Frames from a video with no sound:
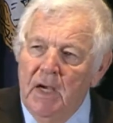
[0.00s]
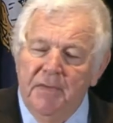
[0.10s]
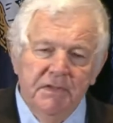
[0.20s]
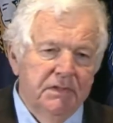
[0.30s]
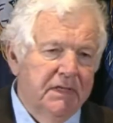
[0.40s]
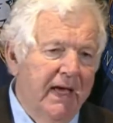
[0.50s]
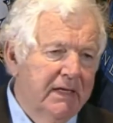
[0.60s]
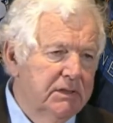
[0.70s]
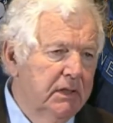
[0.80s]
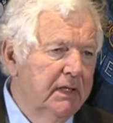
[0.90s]
This is
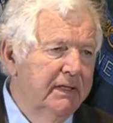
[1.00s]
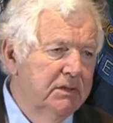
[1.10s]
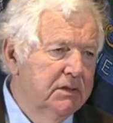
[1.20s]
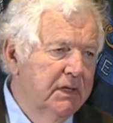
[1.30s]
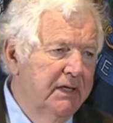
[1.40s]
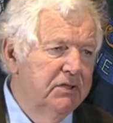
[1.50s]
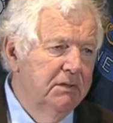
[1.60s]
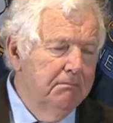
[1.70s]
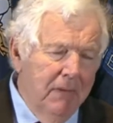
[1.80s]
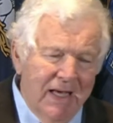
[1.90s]
excellent
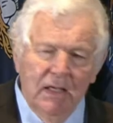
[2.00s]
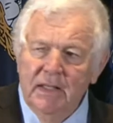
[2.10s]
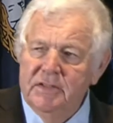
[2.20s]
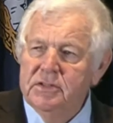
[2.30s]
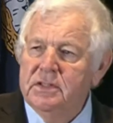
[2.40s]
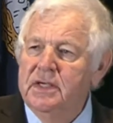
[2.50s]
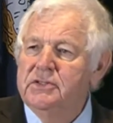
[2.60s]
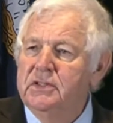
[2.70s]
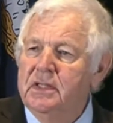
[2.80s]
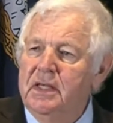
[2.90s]
legislation, model
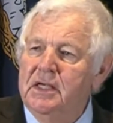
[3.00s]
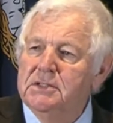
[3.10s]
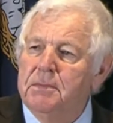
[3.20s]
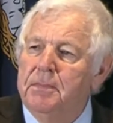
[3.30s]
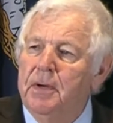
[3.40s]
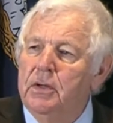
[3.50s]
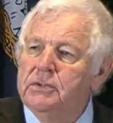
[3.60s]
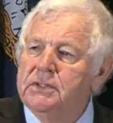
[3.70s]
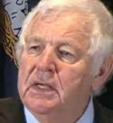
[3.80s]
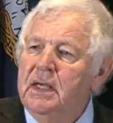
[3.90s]
legislation that he has
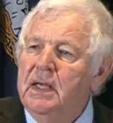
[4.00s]
proposed,